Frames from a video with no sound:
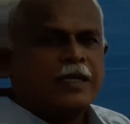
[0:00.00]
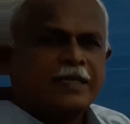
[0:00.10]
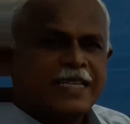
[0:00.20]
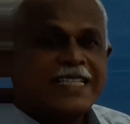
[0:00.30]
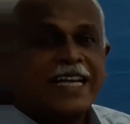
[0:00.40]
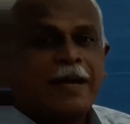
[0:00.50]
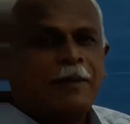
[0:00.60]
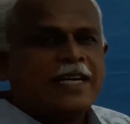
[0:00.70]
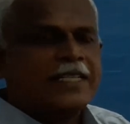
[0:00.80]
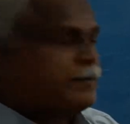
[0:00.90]
That is a
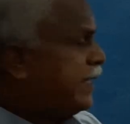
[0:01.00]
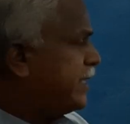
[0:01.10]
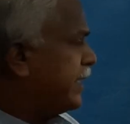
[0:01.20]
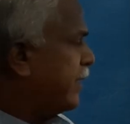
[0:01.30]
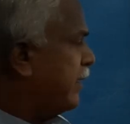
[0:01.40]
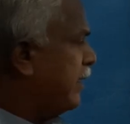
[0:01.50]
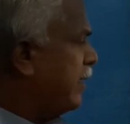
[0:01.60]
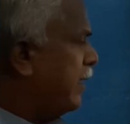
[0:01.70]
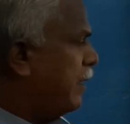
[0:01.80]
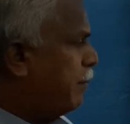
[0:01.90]
capital expenditure.
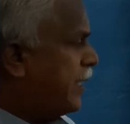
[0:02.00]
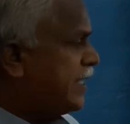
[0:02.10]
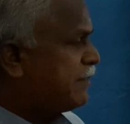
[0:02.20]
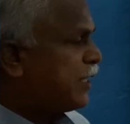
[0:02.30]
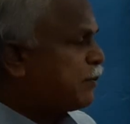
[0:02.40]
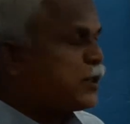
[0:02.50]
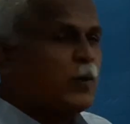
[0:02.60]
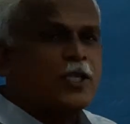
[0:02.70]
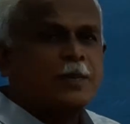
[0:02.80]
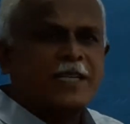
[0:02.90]
Purchase of
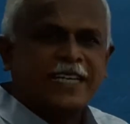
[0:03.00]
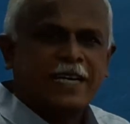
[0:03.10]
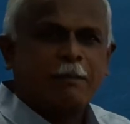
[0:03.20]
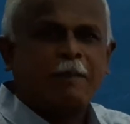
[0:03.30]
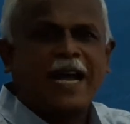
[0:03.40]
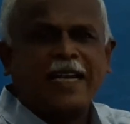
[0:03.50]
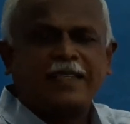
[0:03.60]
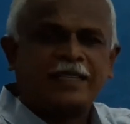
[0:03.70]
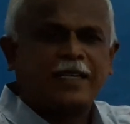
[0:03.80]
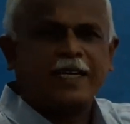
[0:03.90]
sports material,
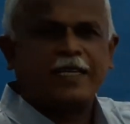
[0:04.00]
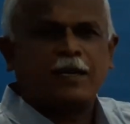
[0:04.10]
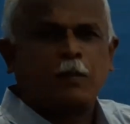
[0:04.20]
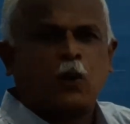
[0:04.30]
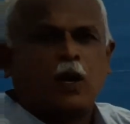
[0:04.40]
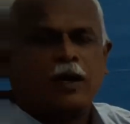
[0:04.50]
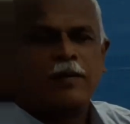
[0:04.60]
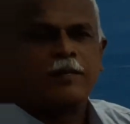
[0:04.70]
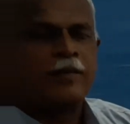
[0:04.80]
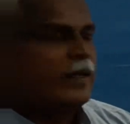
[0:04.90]
bat, net,
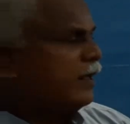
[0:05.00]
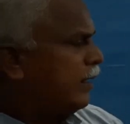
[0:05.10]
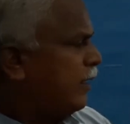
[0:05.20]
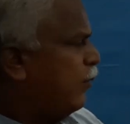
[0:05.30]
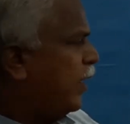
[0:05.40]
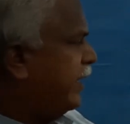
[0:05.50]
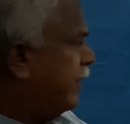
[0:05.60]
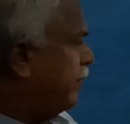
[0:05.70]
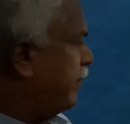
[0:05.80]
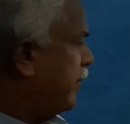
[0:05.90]
ball,
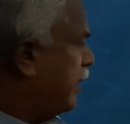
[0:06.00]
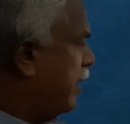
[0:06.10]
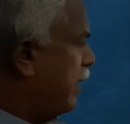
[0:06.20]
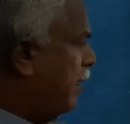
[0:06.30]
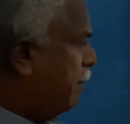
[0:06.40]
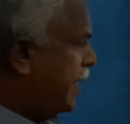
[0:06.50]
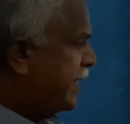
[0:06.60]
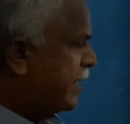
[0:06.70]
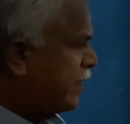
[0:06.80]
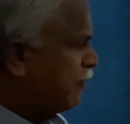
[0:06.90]
everything.
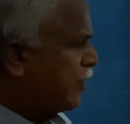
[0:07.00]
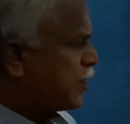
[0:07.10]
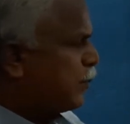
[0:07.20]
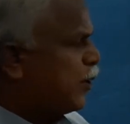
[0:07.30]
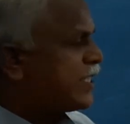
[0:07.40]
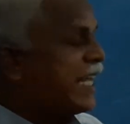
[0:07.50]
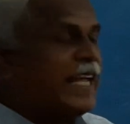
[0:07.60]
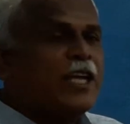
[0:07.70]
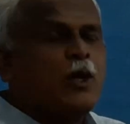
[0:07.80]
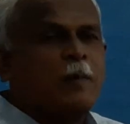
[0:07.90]
Purchase of sports
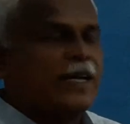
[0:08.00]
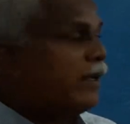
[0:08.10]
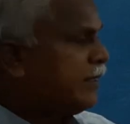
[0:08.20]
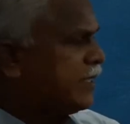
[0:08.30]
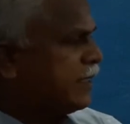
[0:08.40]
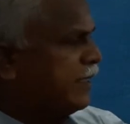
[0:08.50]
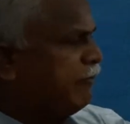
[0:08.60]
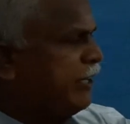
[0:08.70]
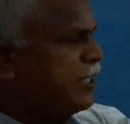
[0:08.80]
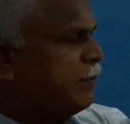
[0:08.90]
equipment. This
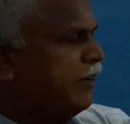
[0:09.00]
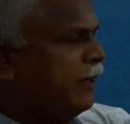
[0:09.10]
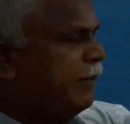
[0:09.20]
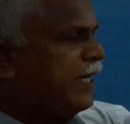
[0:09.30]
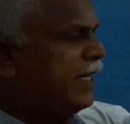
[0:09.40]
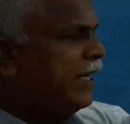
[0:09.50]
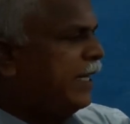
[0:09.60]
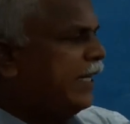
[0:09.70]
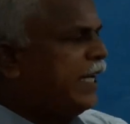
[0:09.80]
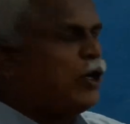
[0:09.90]
difference between material
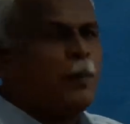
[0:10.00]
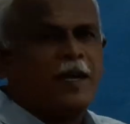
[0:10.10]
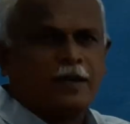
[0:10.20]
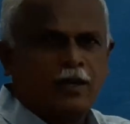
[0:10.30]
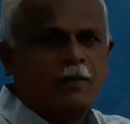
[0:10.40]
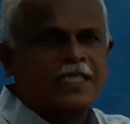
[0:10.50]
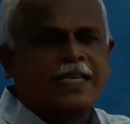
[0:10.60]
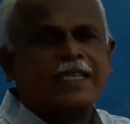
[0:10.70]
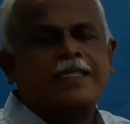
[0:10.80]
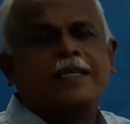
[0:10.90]
and equipment, you must
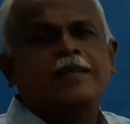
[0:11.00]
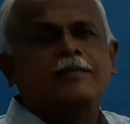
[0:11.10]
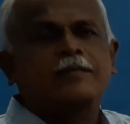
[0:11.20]
understand.